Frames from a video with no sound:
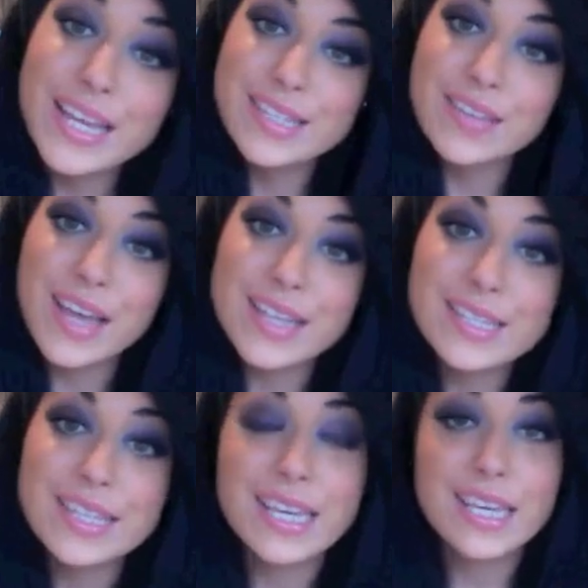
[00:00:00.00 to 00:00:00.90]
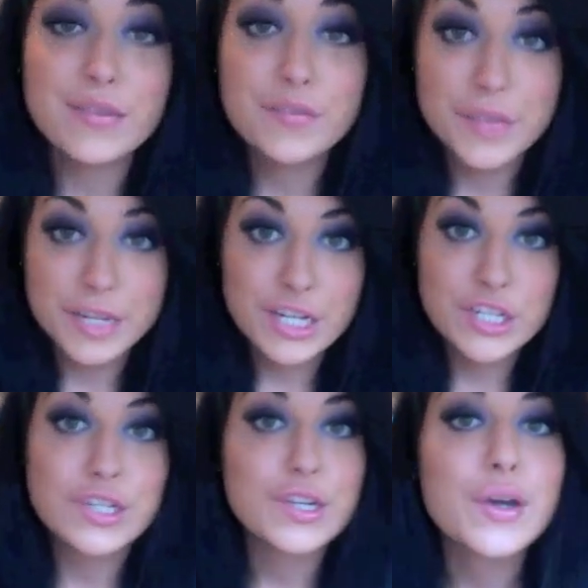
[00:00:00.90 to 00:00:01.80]
so that's the
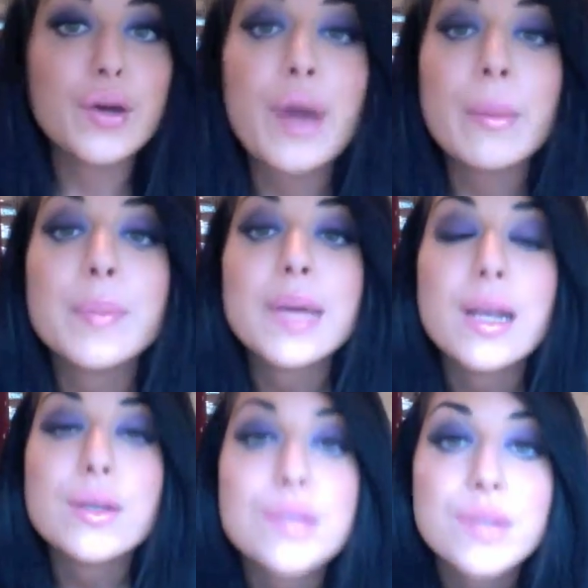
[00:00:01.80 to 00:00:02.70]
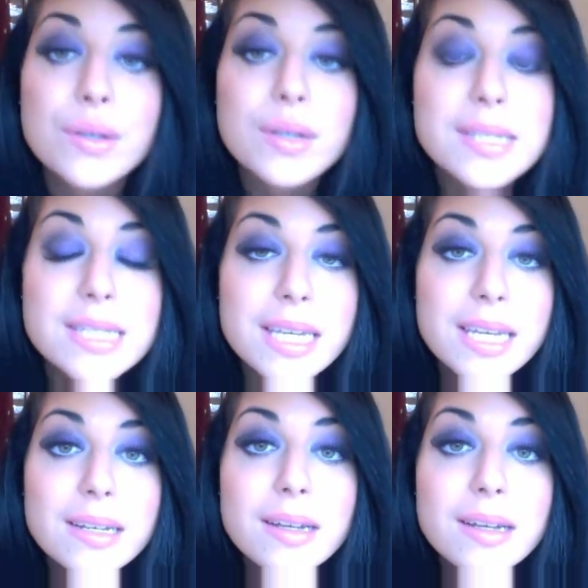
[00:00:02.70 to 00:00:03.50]
finished look. I'll come a bit closer so you can see.